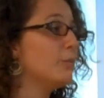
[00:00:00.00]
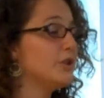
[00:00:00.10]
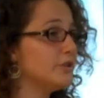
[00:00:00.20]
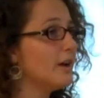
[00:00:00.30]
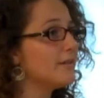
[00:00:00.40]
We
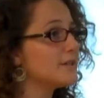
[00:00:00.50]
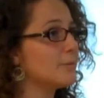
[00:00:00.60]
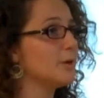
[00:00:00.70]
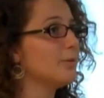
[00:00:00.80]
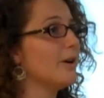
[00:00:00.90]
do have
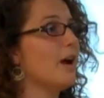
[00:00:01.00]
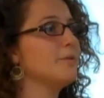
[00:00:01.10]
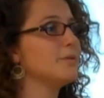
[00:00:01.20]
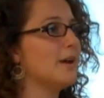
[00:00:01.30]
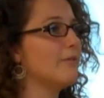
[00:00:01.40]
summer
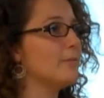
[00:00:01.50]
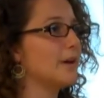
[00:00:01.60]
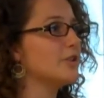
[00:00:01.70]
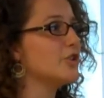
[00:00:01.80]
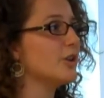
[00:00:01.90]
programs. We have a
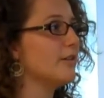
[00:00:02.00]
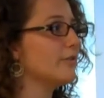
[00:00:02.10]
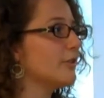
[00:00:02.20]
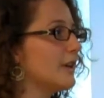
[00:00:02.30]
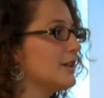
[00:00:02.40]
bunch of
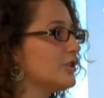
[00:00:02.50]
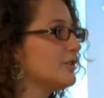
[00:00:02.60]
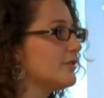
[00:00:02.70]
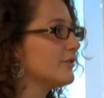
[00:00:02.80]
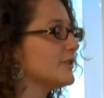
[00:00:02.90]

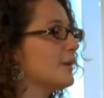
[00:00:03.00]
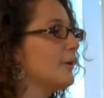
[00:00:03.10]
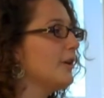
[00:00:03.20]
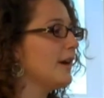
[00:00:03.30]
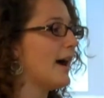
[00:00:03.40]
locations for
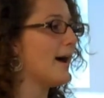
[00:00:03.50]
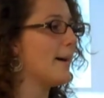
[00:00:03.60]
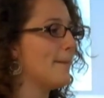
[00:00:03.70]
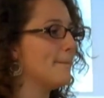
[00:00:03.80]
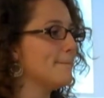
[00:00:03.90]
summer.
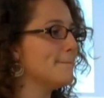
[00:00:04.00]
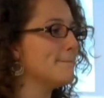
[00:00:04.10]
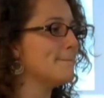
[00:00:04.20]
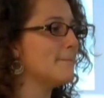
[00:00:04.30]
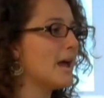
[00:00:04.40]

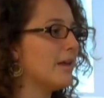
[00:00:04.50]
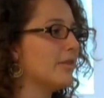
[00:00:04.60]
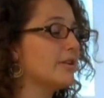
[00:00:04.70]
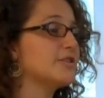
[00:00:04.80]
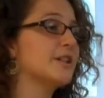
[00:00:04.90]

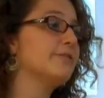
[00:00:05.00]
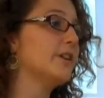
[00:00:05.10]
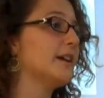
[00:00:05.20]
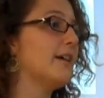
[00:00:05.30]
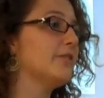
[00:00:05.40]
they're
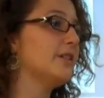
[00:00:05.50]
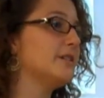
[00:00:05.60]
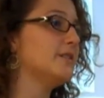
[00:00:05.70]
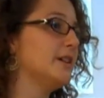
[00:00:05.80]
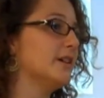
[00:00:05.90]
different
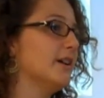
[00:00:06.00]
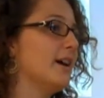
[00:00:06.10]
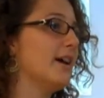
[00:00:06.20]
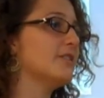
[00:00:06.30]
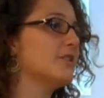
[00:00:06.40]
every year,
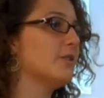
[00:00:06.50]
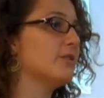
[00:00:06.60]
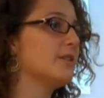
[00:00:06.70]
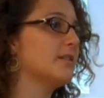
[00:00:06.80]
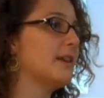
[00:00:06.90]
and so
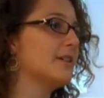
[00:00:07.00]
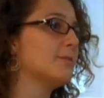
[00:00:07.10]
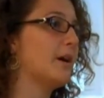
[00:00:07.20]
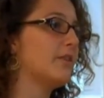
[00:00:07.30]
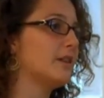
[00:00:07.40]
next
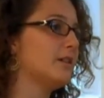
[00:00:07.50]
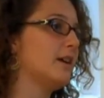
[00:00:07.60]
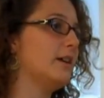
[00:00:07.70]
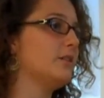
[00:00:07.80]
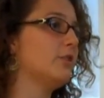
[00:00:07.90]
month in